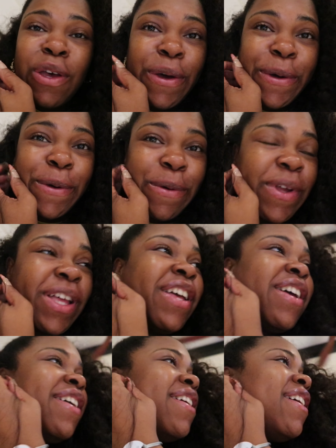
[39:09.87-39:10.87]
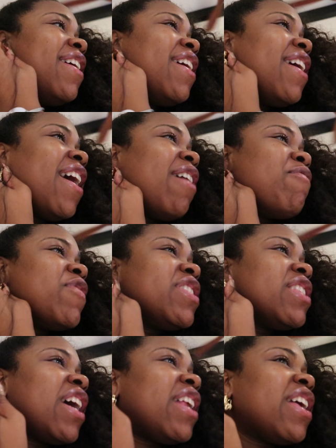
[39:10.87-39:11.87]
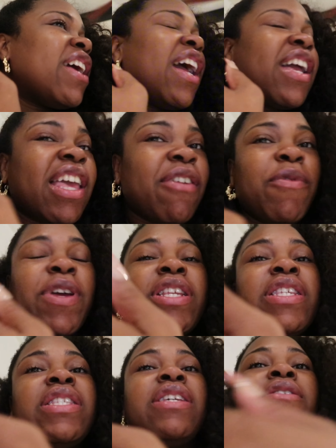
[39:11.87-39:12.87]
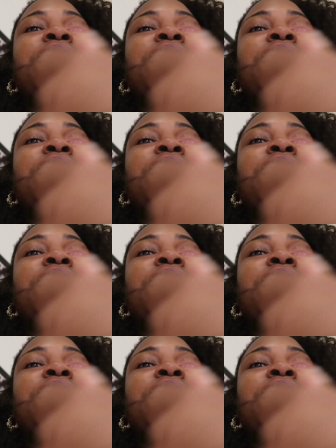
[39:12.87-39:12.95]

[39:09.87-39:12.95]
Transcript: so I'm excited. I can't wait to see